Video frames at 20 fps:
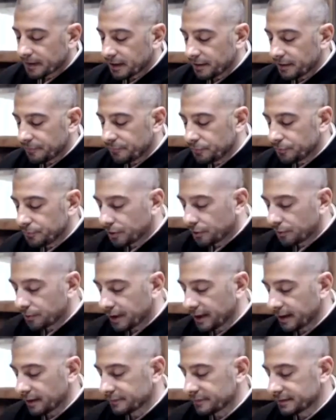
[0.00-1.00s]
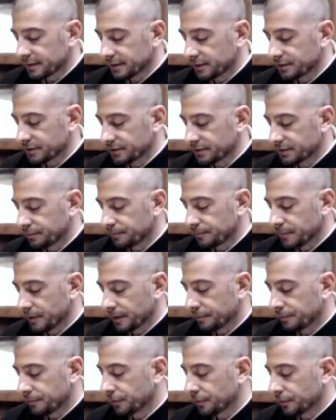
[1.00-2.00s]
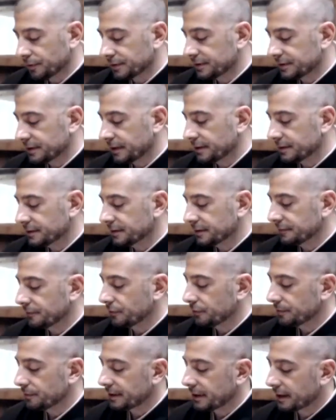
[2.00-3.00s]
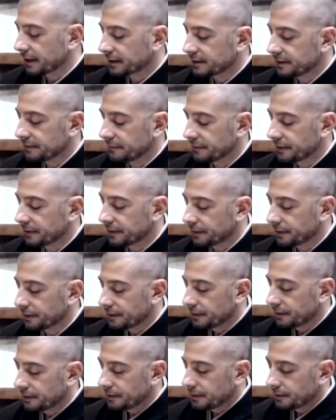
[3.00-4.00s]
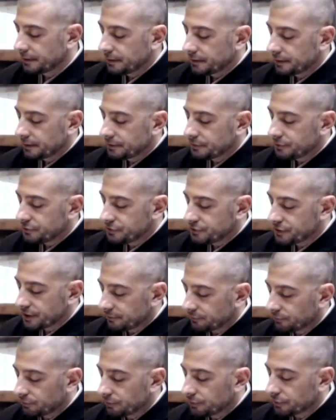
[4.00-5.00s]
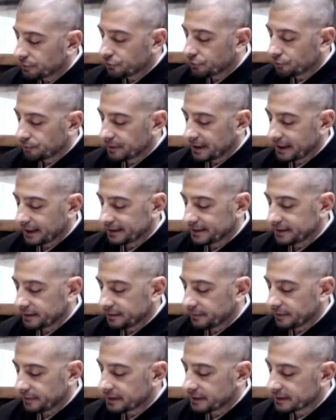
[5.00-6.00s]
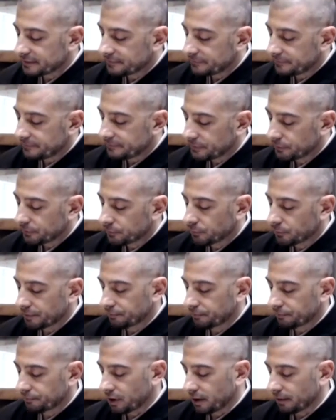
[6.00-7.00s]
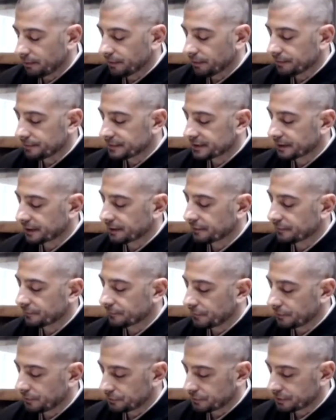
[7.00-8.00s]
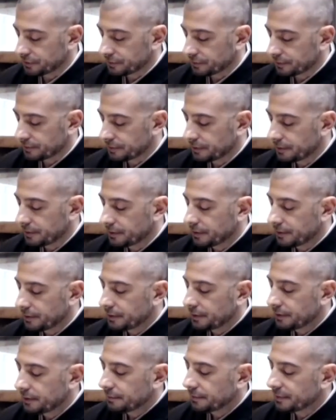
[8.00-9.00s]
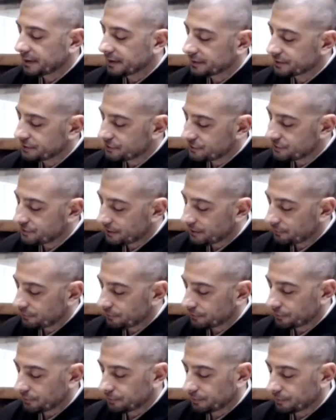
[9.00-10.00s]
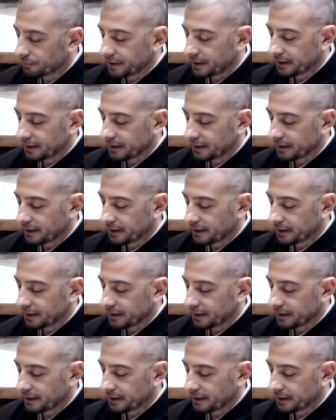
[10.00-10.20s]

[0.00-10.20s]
If you don't have such a pure sense of human activity, general human activity is filled with problems and confusion, because general human